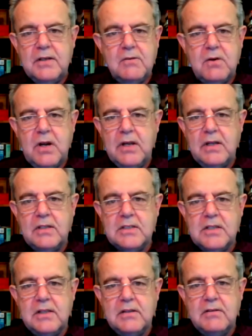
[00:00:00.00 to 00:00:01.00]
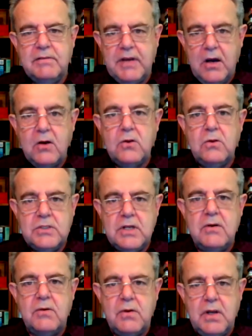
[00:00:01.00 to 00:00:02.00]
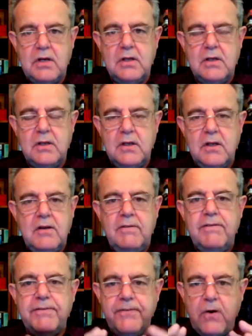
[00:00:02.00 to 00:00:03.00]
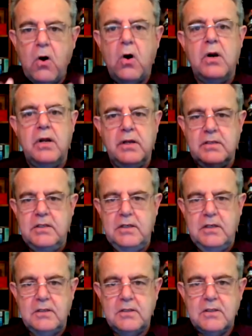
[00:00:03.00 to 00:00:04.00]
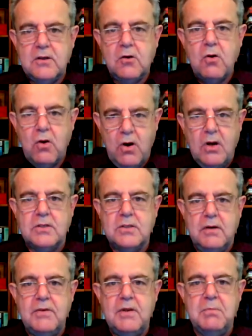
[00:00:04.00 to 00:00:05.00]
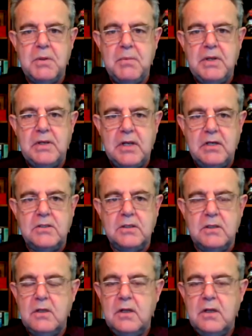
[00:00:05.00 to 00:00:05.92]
Greg, is that the value generated far exceeds the cost of implementation.